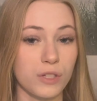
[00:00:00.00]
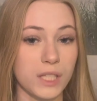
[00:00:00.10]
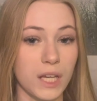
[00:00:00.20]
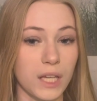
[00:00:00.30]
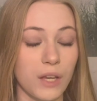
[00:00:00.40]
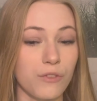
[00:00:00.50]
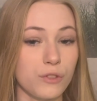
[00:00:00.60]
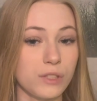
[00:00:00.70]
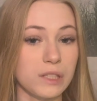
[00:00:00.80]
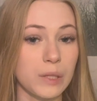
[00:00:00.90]
take if you
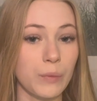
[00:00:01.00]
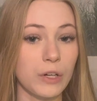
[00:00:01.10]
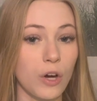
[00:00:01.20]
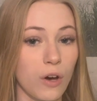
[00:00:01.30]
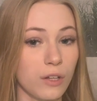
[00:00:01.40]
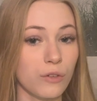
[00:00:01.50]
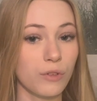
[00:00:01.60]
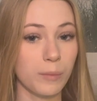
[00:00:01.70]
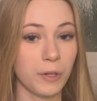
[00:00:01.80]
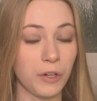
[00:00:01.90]
see someone caught in a
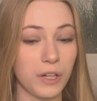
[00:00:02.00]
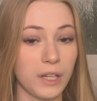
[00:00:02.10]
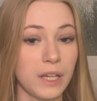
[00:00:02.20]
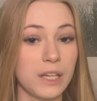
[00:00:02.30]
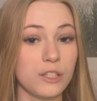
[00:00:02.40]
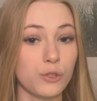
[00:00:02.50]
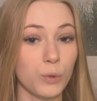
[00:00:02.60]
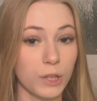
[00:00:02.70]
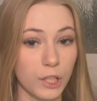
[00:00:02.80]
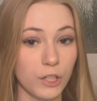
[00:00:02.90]
rip current is to
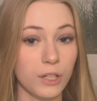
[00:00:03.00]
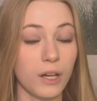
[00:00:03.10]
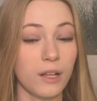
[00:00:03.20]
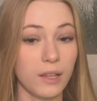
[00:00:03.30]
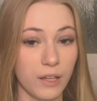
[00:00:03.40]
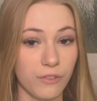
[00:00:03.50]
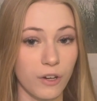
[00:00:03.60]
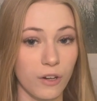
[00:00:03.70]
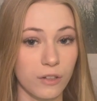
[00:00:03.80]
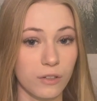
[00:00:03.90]
alert a
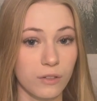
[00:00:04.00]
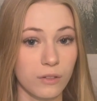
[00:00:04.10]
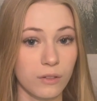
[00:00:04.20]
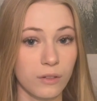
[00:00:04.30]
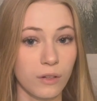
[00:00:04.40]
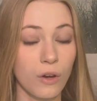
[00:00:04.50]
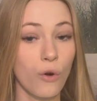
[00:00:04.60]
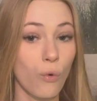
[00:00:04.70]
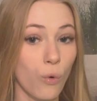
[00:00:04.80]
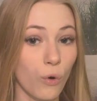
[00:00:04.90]
lifeguard.
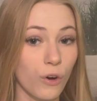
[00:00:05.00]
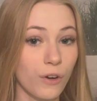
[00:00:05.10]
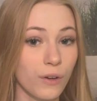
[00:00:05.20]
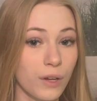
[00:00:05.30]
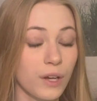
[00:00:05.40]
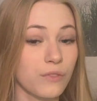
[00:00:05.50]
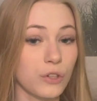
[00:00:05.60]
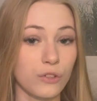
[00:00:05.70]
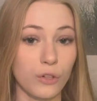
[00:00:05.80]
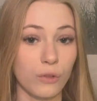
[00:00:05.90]
Or, if
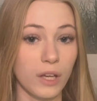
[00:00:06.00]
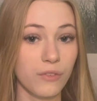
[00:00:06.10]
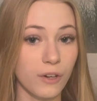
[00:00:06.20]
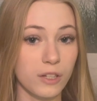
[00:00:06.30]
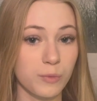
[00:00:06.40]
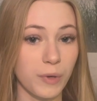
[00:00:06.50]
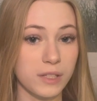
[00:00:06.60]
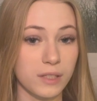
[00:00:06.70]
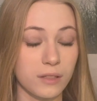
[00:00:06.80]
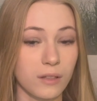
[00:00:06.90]
there are no lifeguards
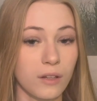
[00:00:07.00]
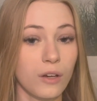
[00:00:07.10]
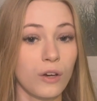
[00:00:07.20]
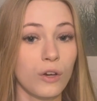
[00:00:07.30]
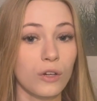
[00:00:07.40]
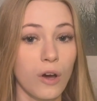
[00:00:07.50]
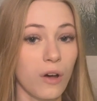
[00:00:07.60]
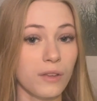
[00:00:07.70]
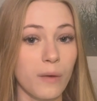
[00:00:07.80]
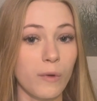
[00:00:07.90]
present,
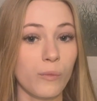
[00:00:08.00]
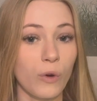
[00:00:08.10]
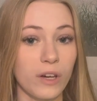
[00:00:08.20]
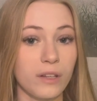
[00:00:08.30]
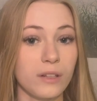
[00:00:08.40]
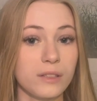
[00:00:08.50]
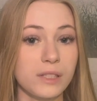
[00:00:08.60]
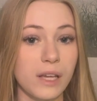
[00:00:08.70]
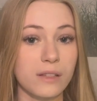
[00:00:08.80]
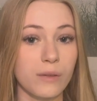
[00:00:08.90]
call 911 to
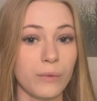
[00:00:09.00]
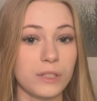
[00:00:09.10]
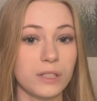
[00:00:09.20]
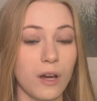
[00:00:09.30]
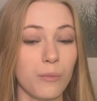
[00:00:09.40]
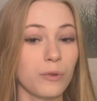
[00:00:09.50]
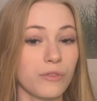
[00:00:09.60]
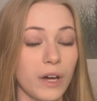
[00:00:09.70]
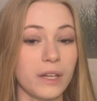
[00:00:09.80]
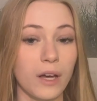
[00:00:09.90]
get someone to come
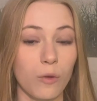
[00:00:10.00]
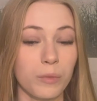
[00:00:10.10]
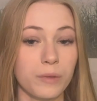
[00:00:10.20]
provide help.